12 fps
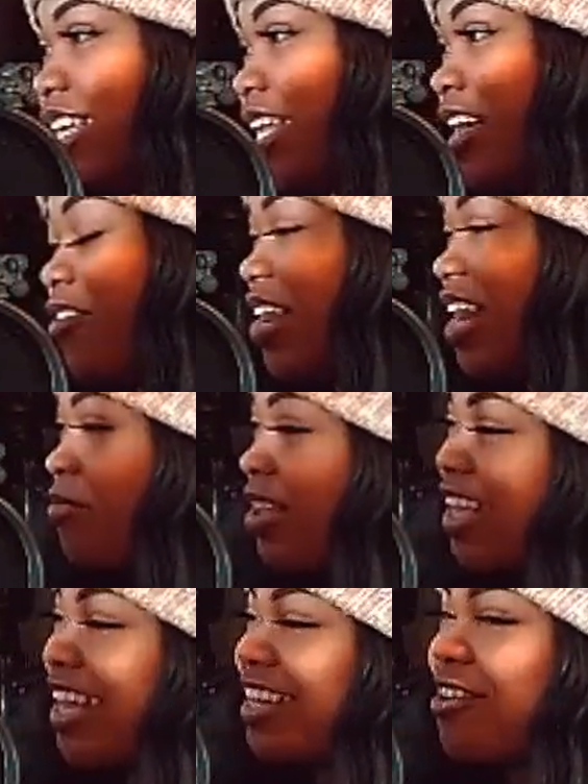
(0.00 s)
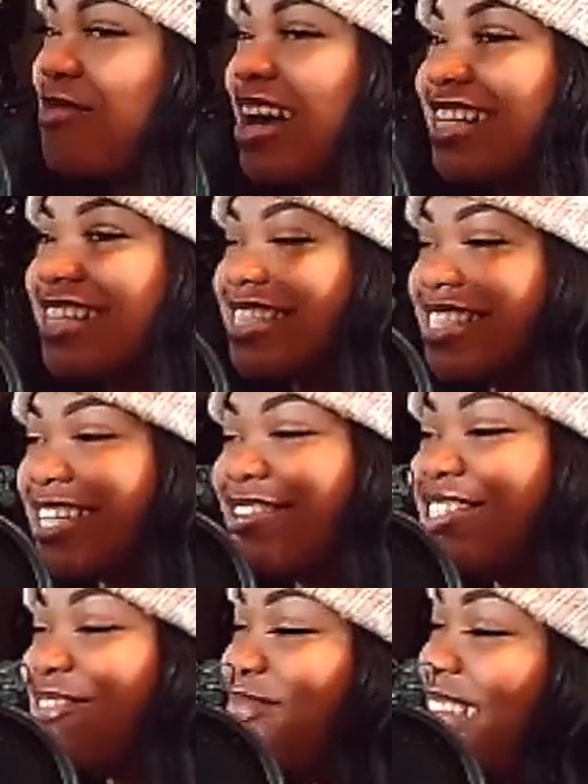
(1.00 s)
love that I be getting on my
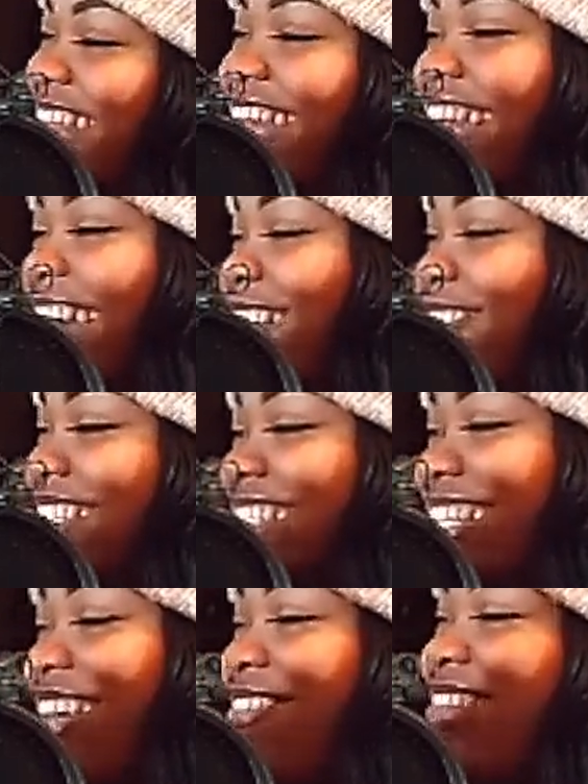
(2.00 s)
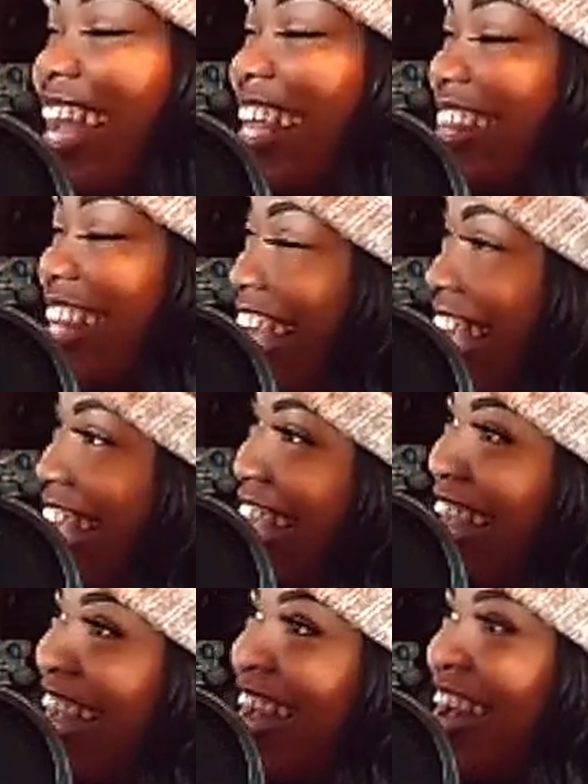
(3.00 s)
social media accounts and stuff like that.
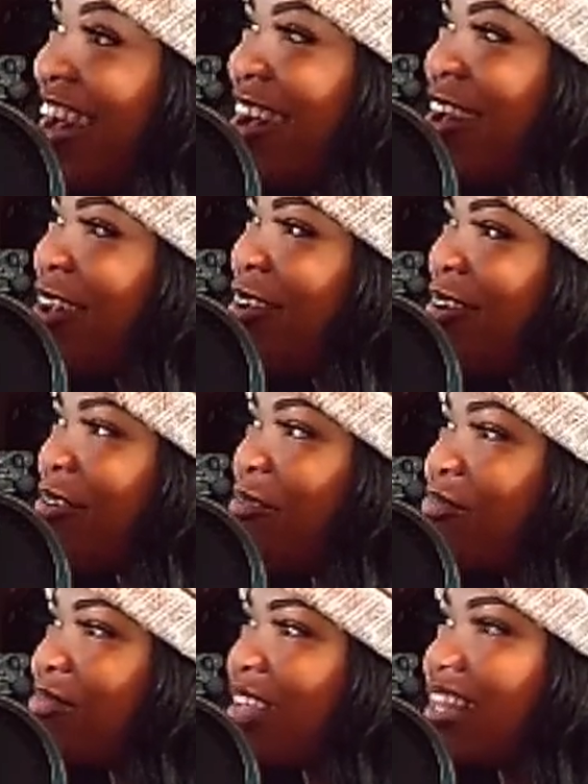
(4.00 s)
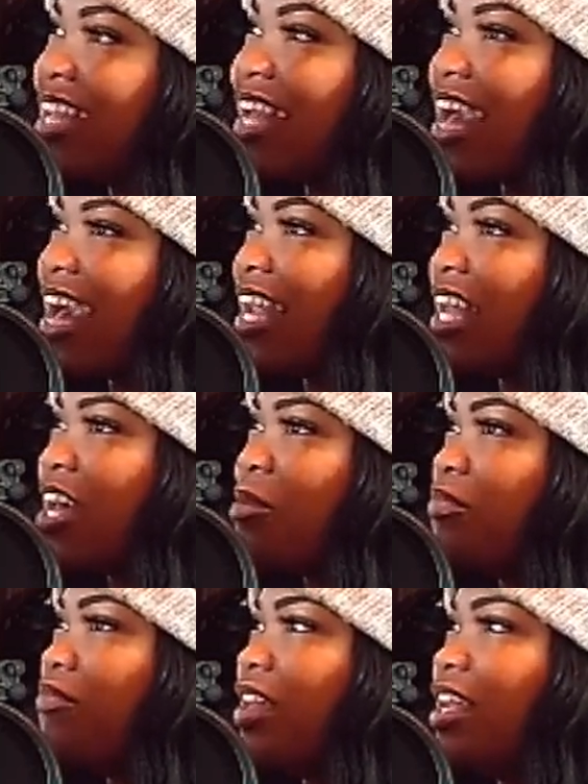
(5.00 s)
Mm-hmm. Um, I think I had a
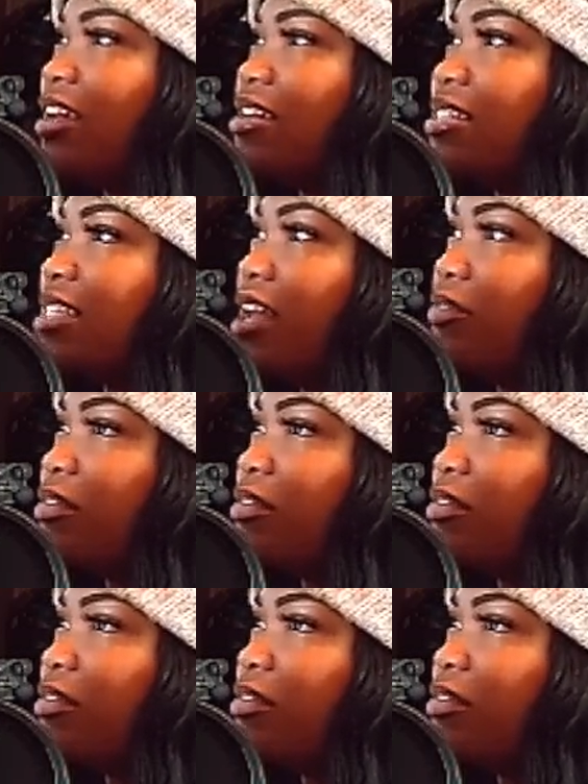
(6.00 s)
couple videos that